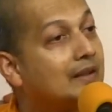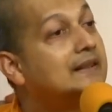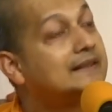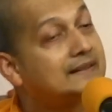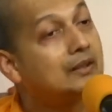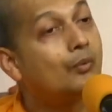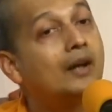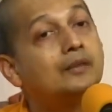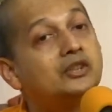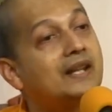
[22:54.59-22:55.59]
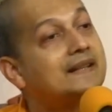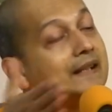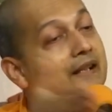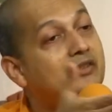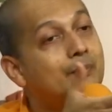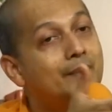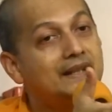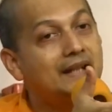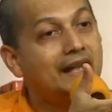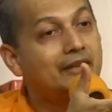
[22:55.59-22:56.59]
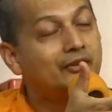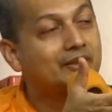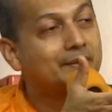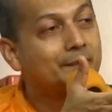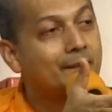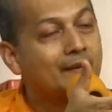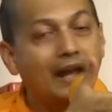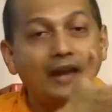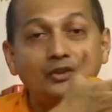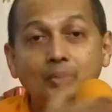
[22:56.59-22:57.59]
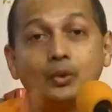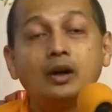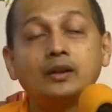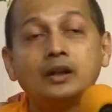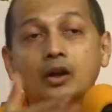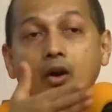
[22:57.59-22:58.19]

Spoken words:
This is the one which has lived many lives and so on.